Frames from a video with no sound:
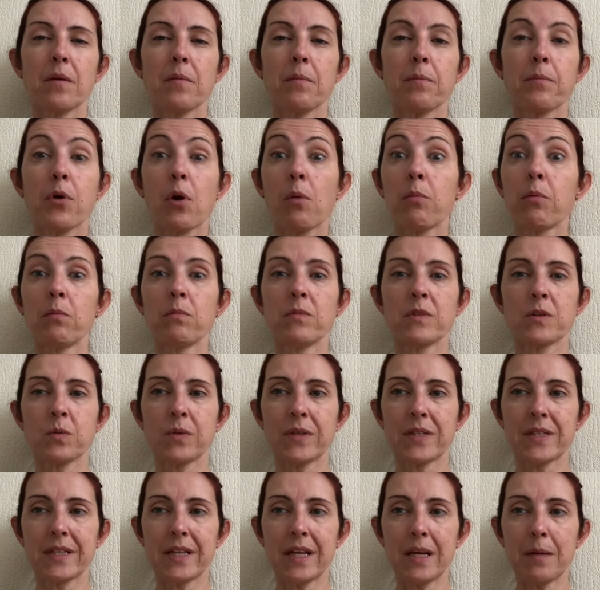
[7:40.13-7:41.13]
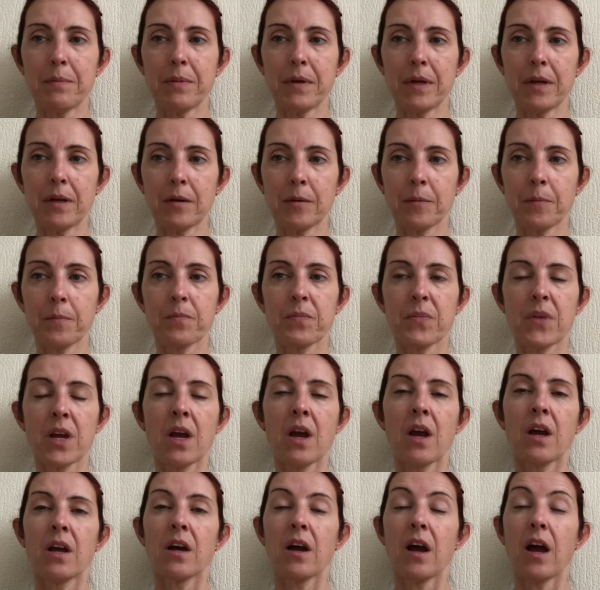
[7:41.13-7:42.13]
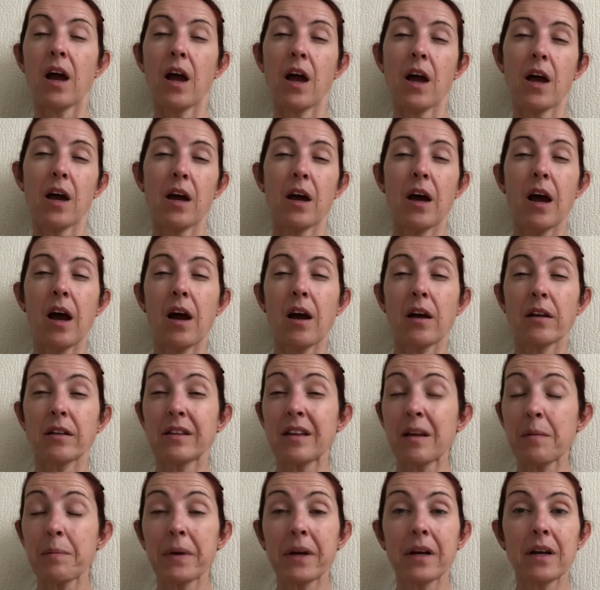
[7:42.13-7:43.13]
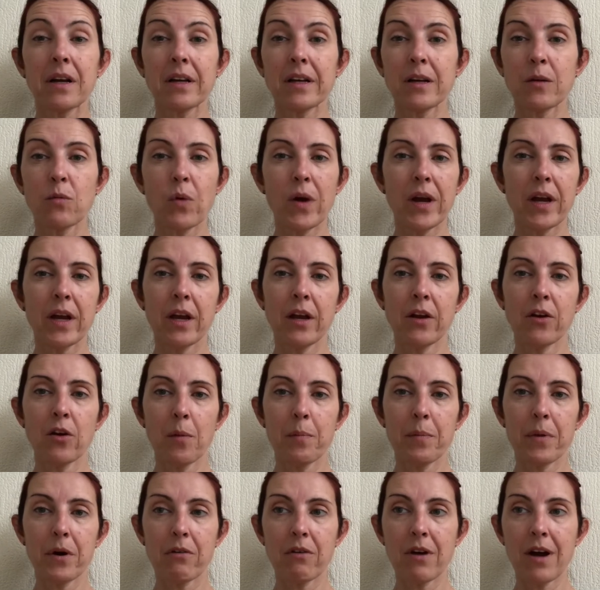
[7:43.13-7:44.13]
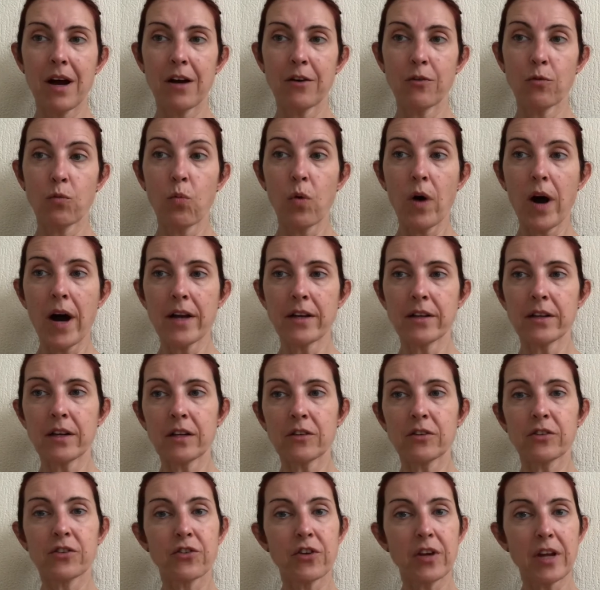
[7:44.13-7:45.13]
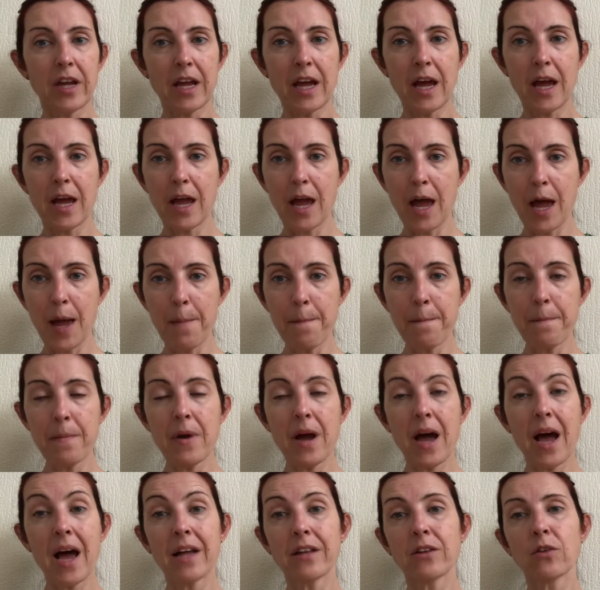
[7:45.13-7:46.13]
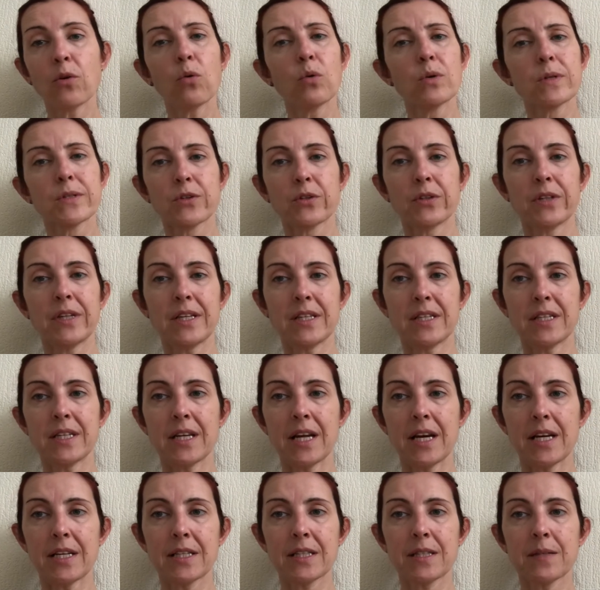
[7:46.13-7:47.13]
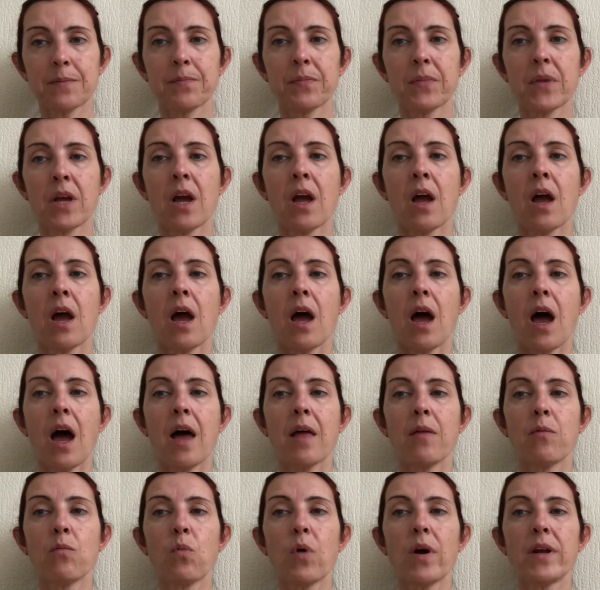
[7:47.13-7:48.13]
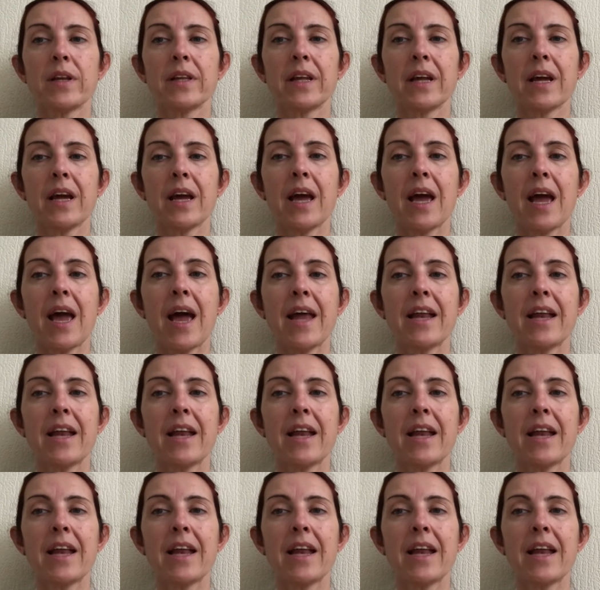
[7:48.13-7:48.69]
problems with sleeping. Typically waking up around 1-3 a.m. and also dizziness. And when the